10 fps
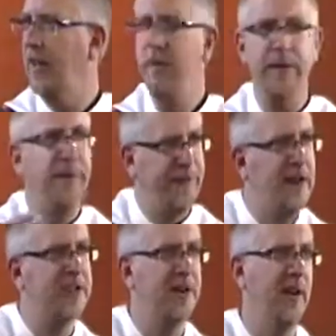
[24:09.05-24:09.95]
think we have to
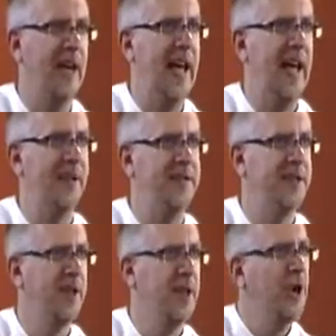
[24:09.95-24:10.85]
face our
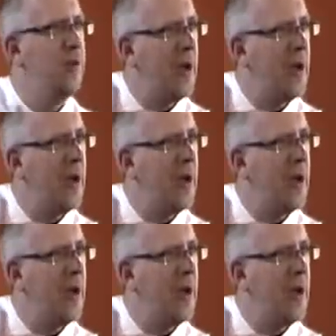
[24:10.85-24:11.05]
lives.